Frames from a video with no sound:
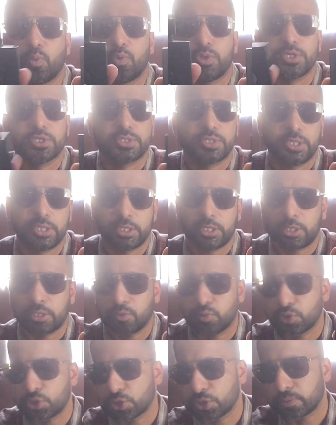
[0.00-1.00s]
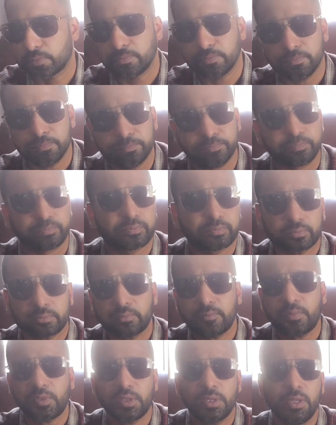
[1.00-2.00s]
which is the EDT version.
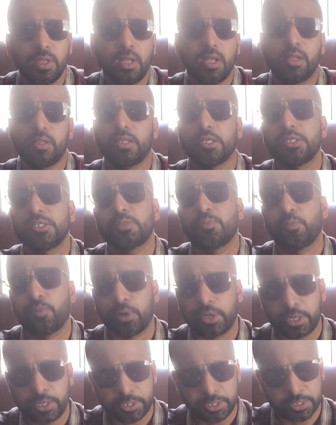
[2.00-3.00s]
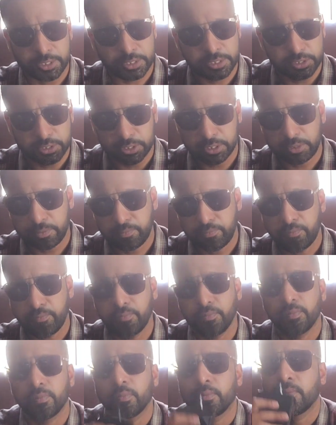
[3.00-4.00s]
Let's spray it and see
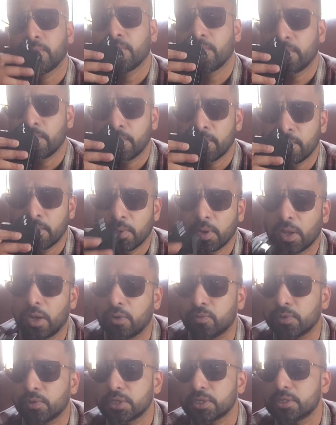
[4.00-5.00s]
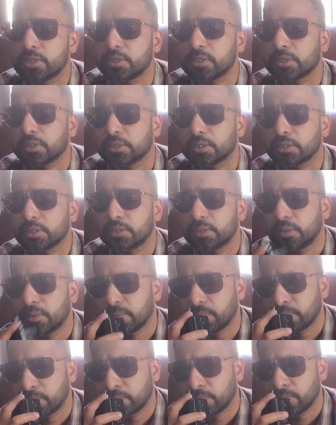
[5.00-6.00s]
how
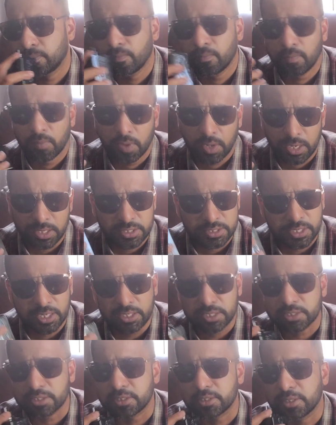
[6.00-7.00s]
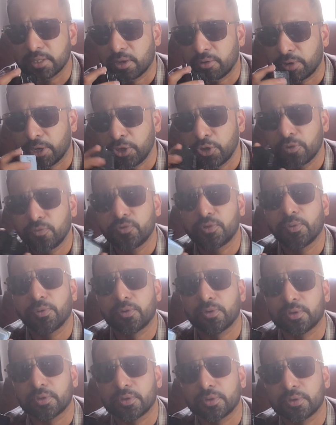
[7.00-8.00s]
it's nice right off
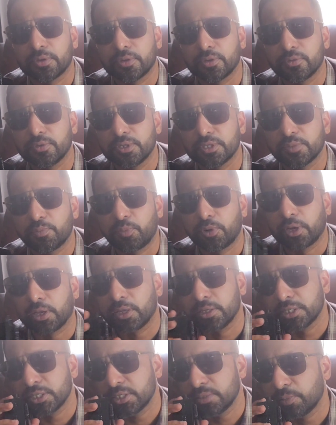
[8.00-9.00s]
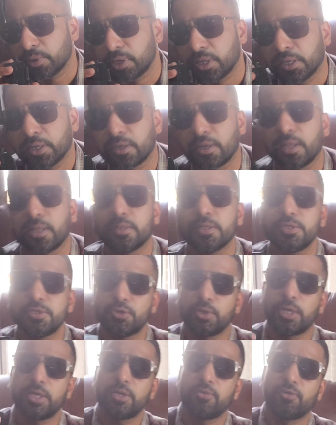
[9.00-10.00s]
the spray. Just smelling it like this,
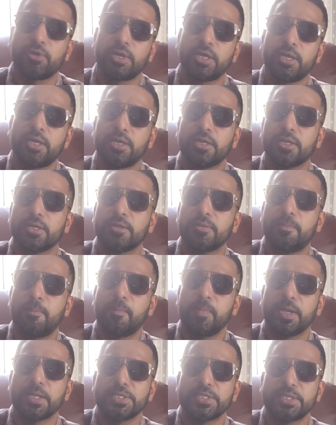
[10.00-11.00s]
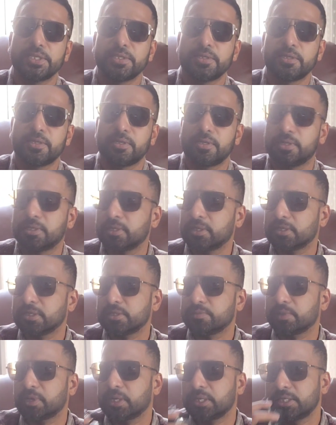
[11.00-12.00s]
you get a very pleasant
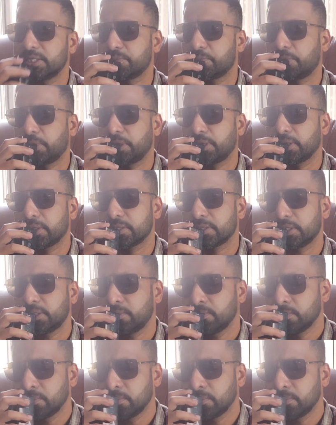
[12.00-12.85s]
smell. Let's spray it and see.